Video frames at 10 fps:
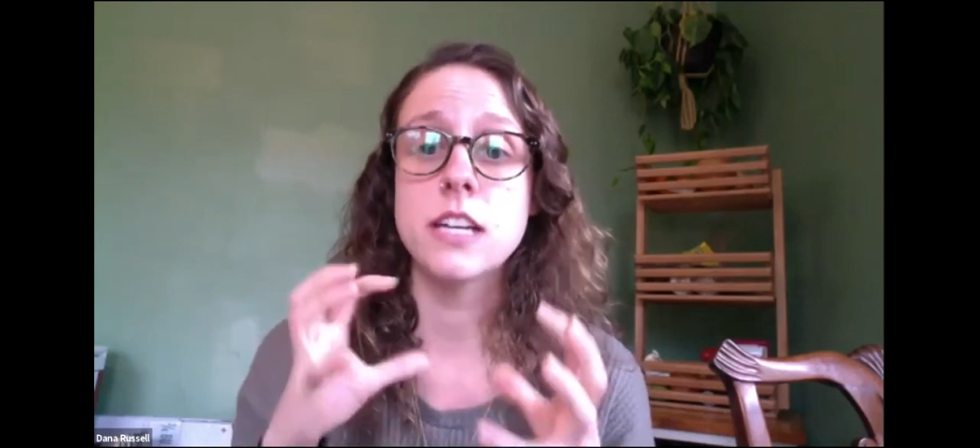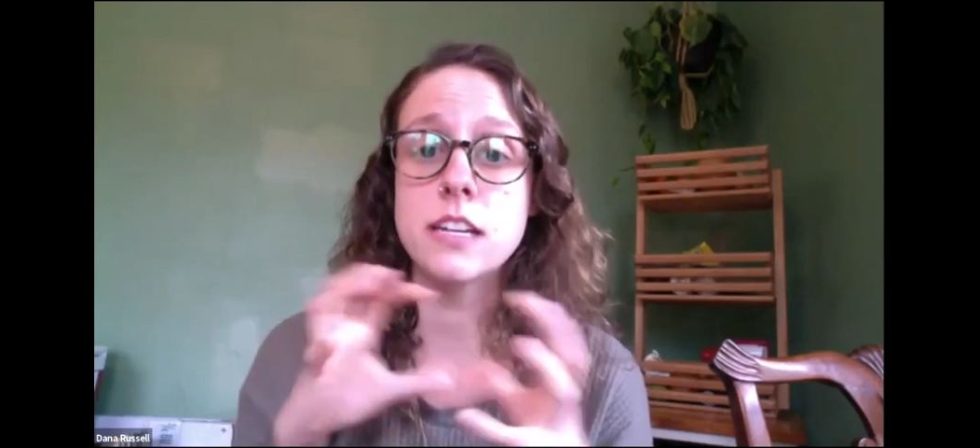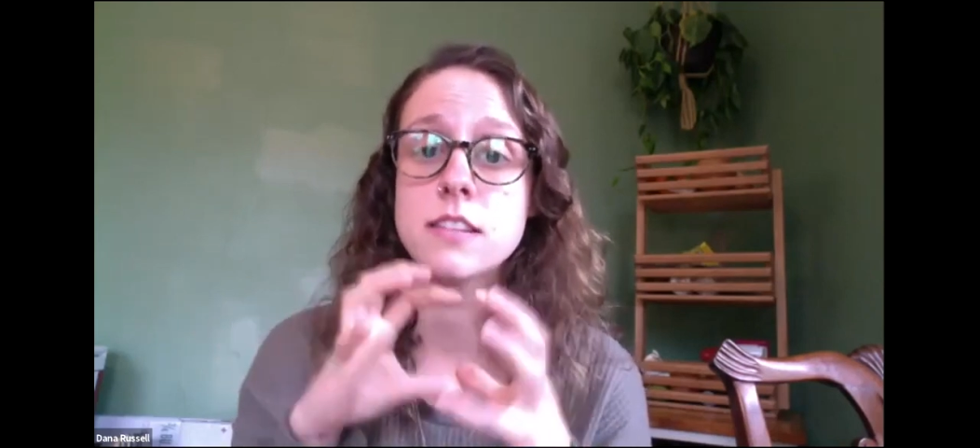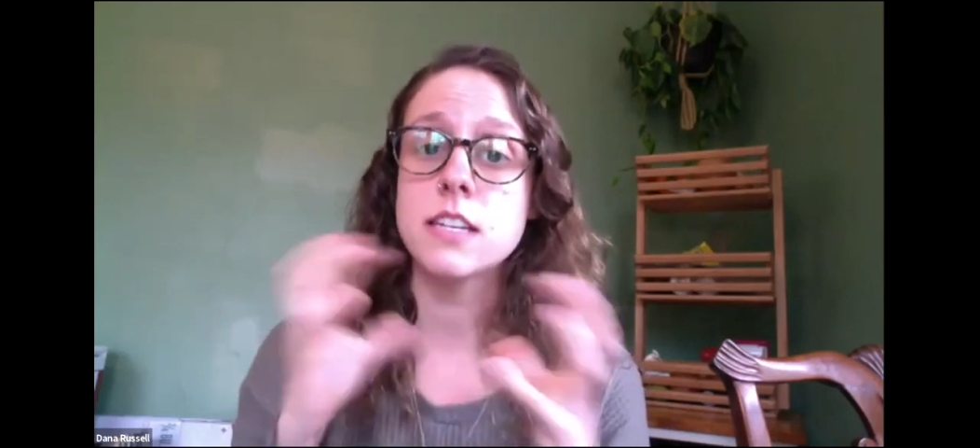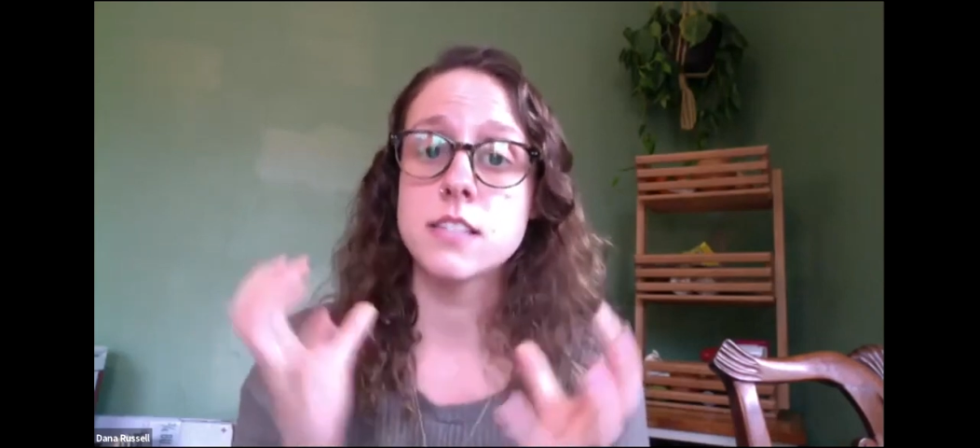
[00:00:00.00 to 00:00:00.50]

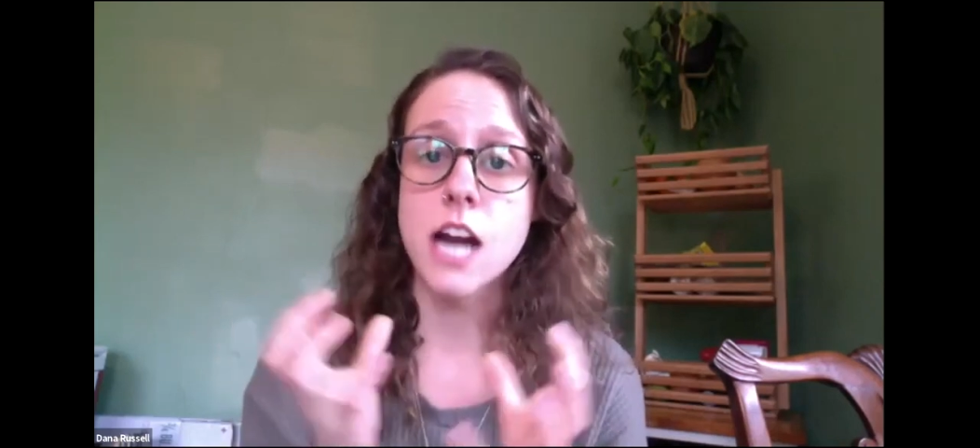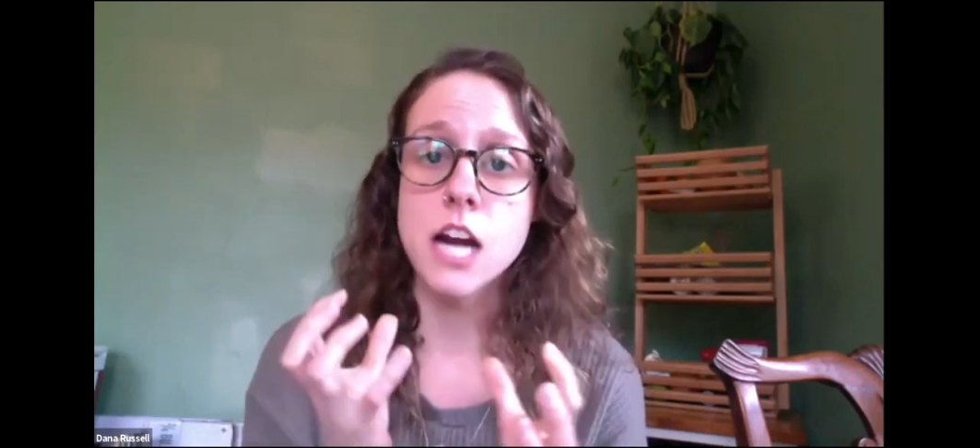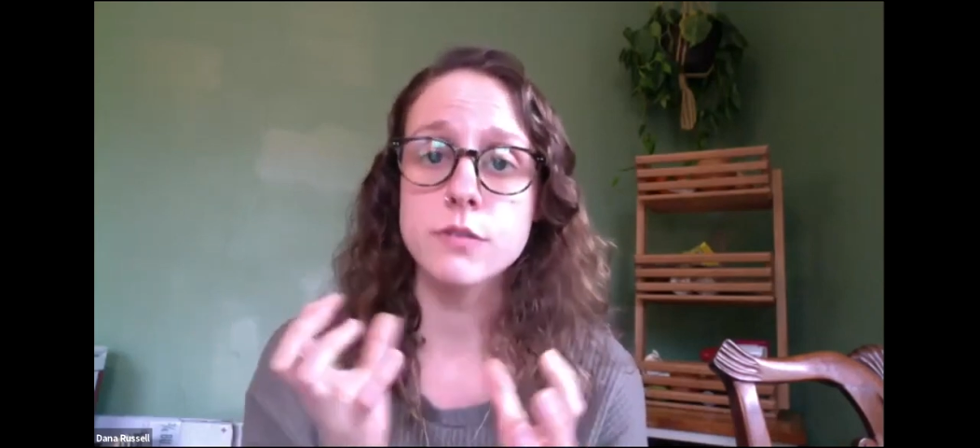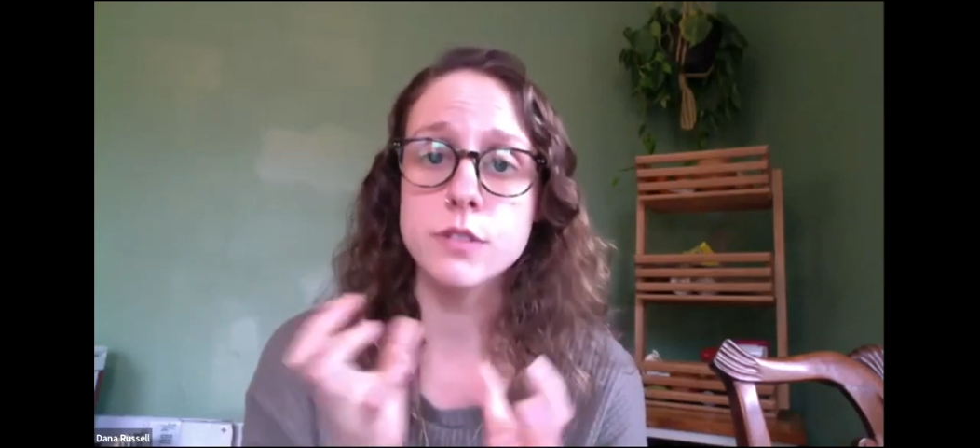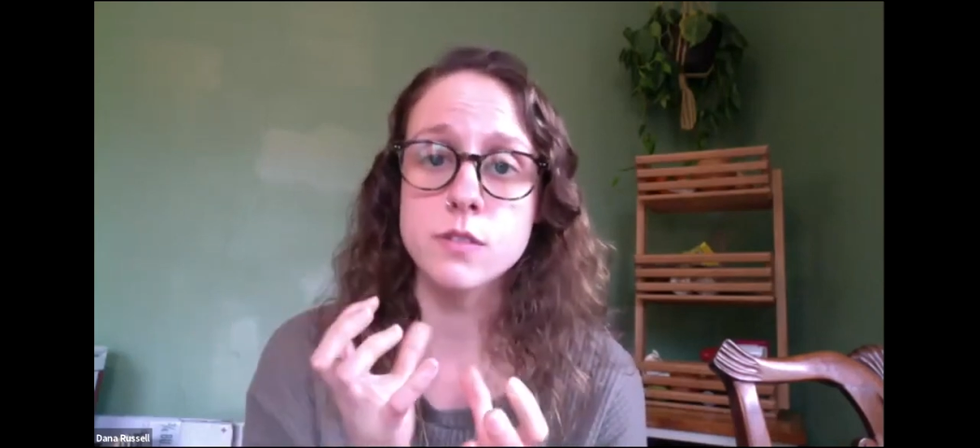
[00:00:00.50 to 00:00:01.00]
getting the
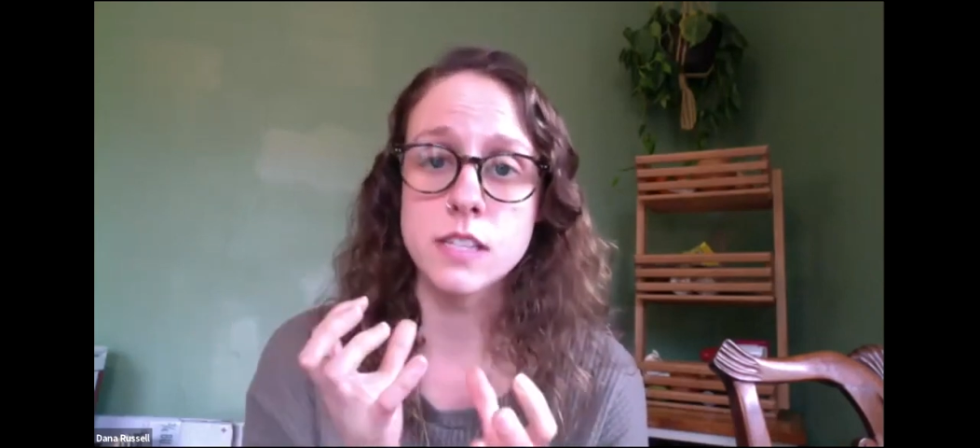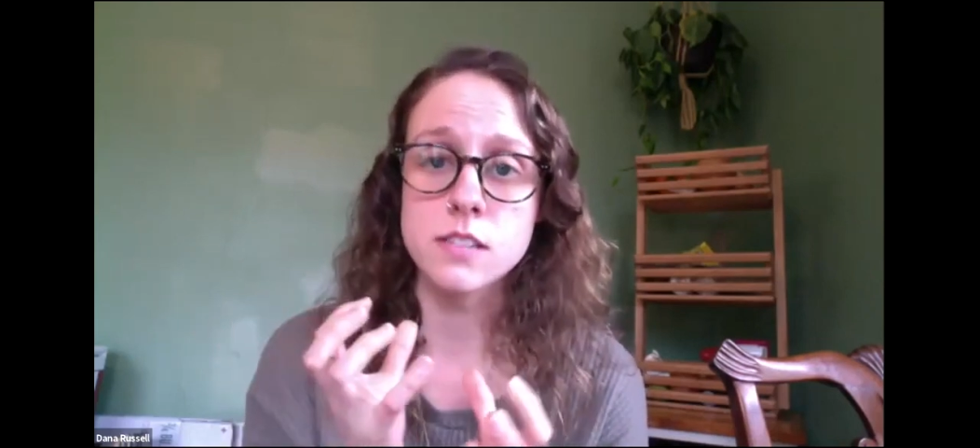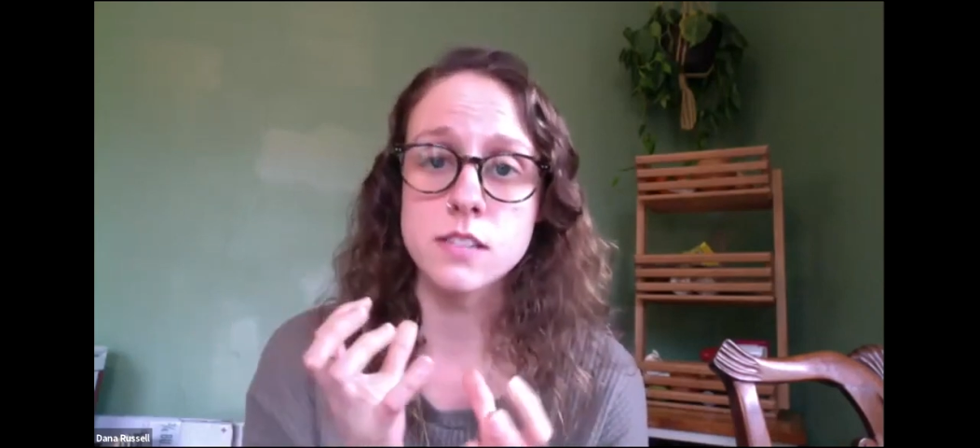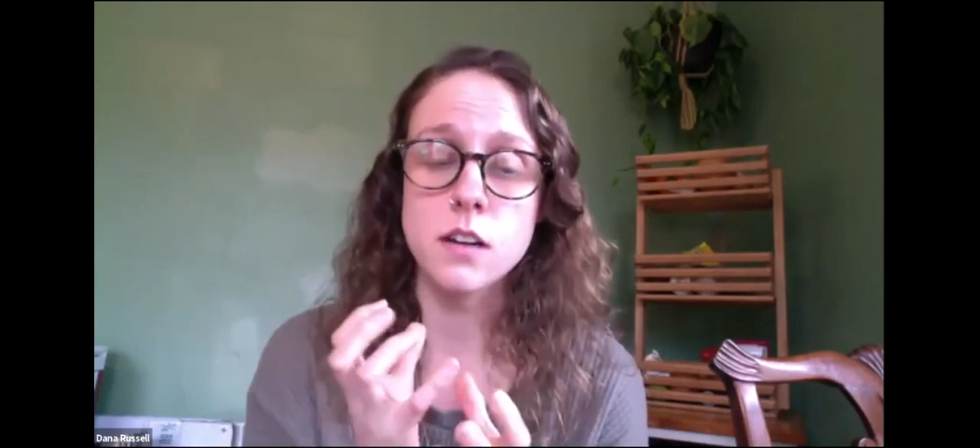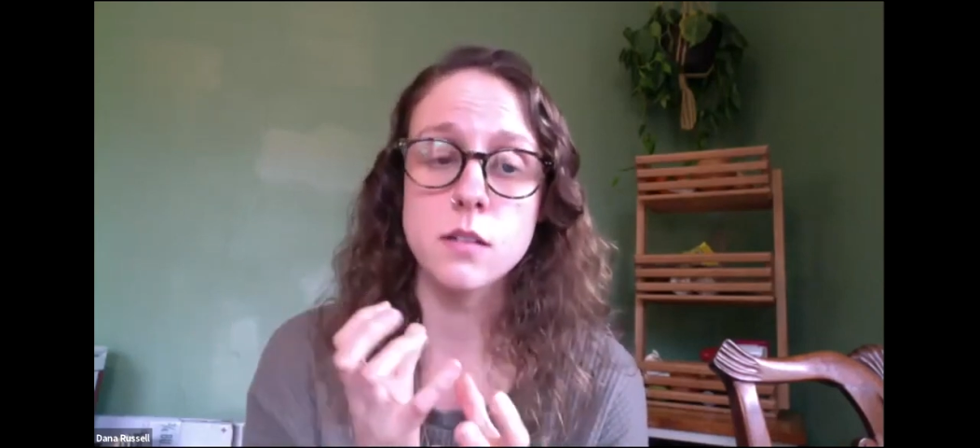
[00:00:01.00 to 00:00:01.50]
entire root
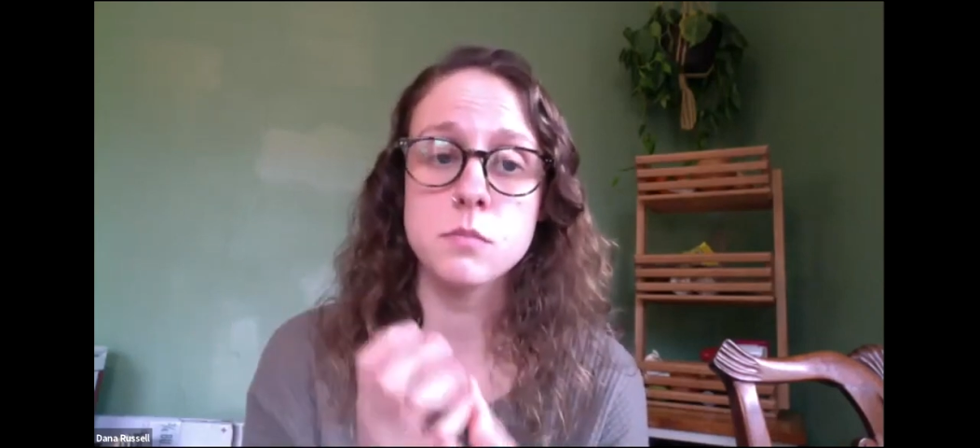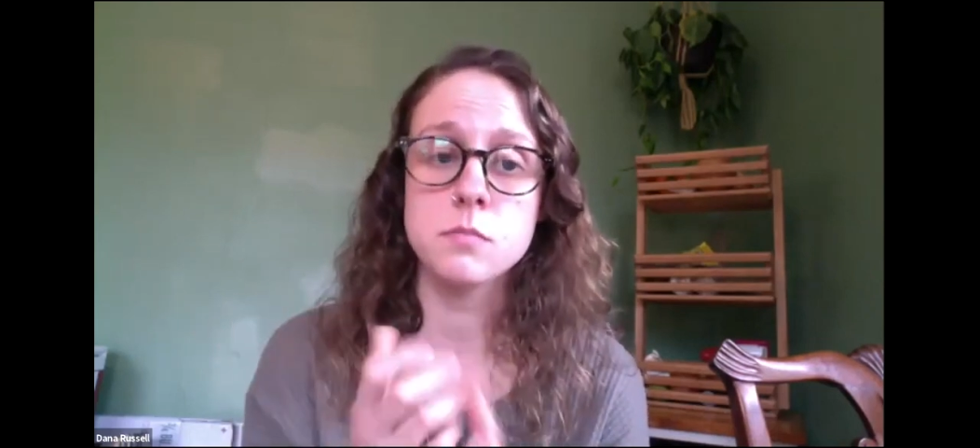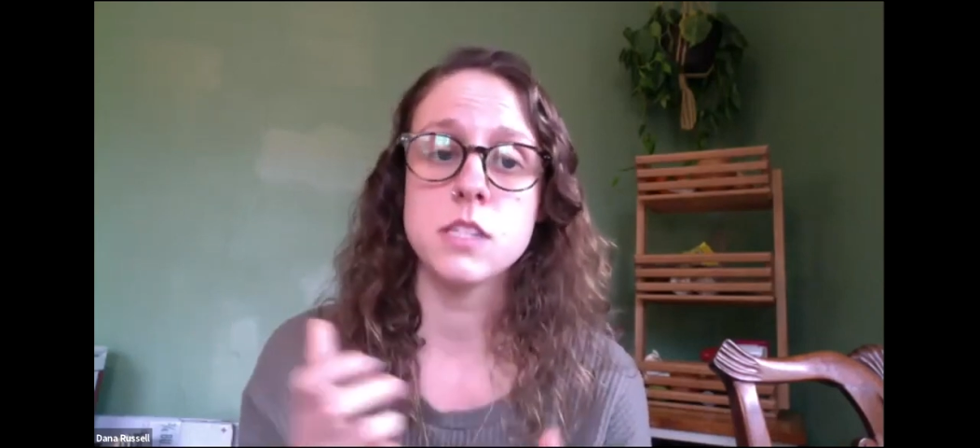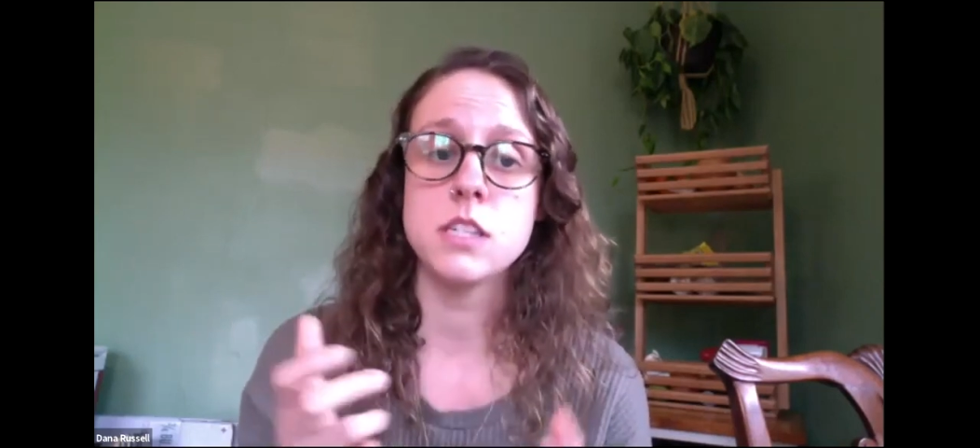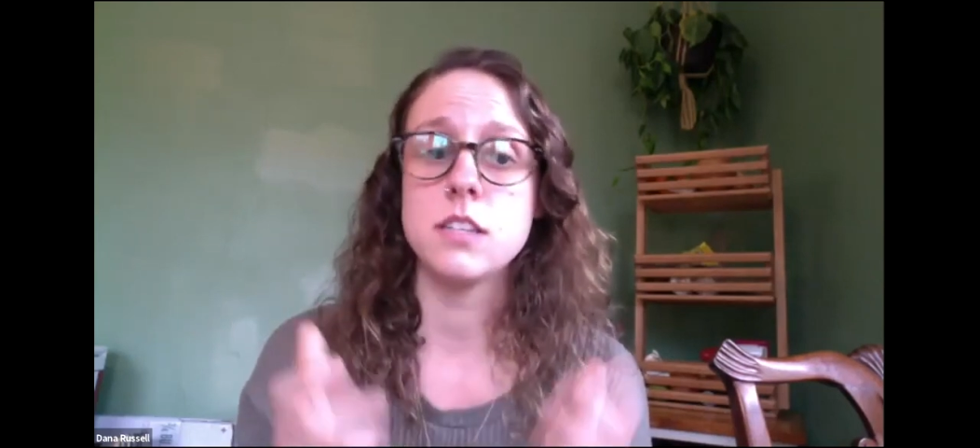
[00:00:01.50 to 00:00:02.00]
system.